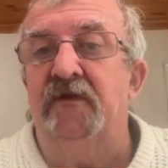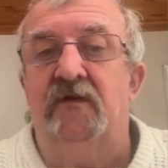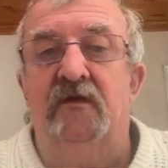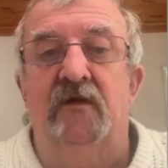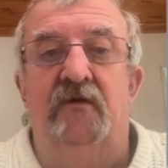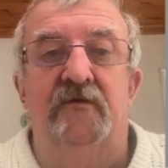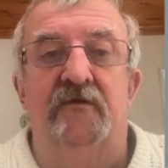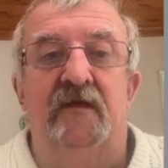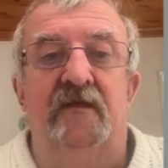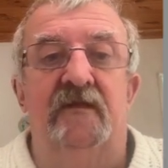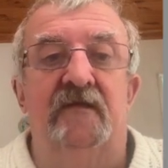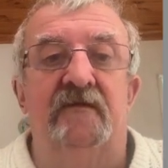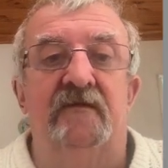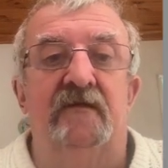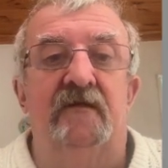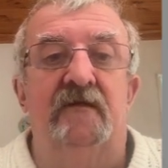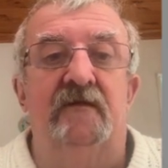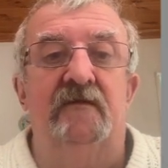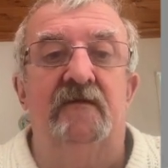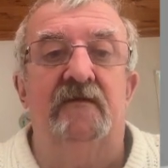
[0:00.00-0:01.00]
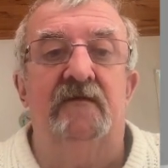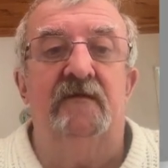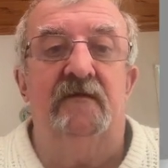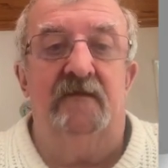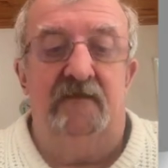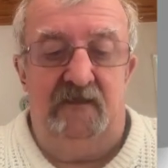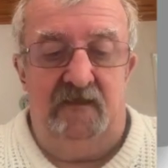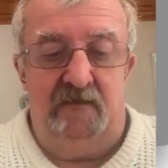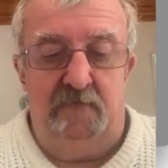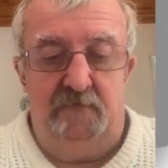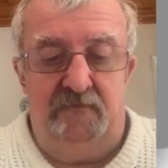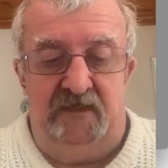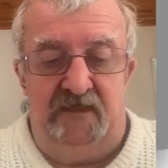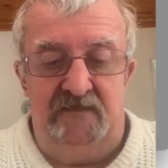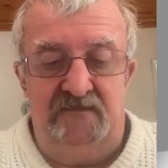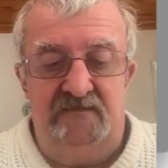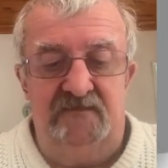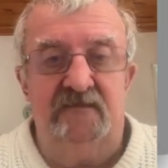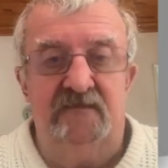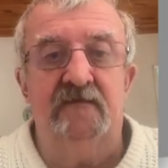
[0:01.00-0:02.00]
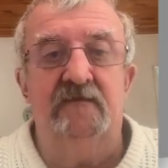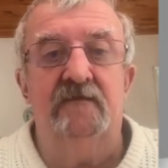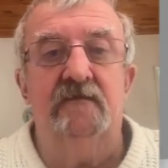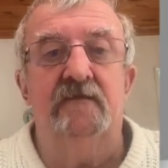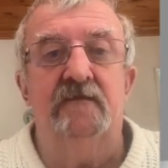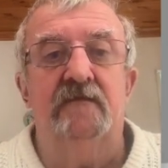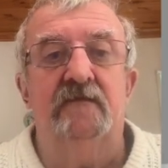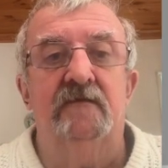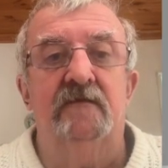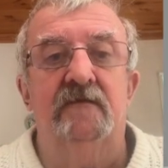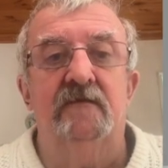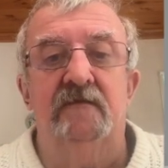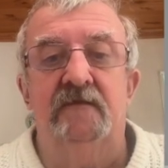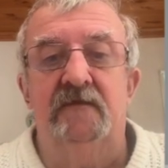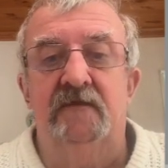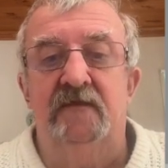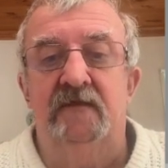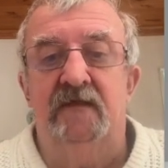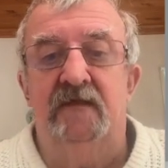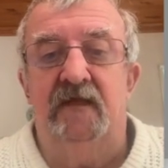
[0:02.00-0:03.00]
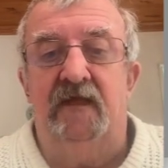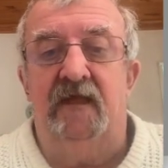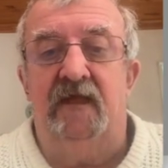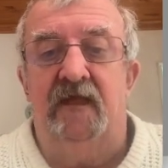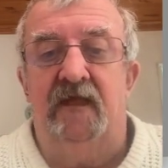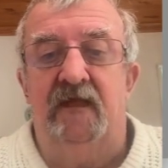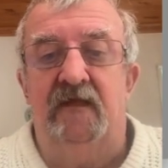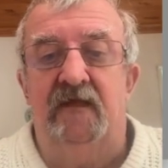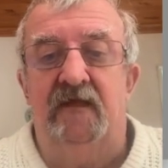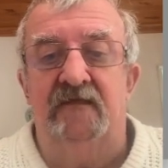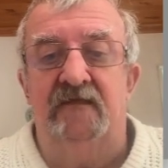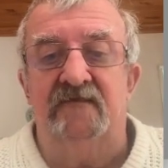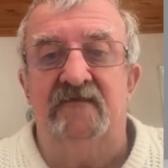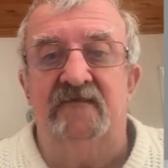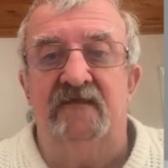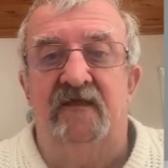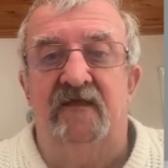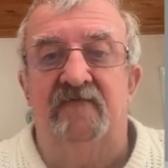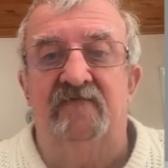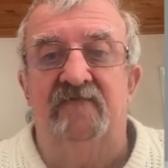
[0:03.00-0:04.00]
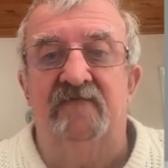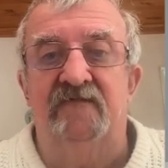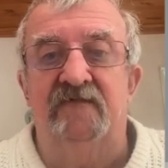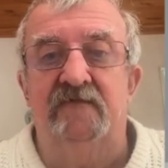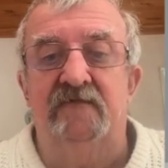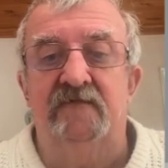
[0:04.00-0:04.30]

the code editor and paste, and hit save.